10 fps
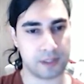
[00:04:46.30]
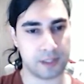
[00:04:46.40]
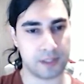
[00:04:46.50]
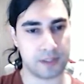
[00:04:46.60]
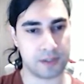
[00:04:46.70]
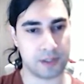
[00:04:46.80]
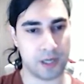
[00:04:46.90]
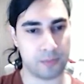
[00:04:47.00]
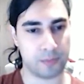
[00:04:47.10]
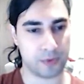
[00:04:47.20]
Its
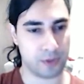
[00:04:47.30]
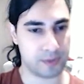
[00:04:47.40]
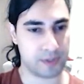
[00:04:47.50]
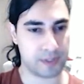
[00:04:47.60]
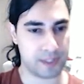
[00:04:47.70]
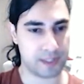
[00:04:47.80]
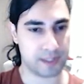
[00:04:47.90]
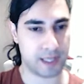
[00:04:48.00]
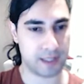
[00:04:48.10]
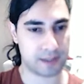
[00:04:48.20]
type parameter is
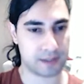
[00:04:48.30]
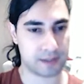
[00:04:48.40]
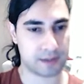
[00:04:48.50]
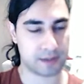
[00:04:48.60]
text,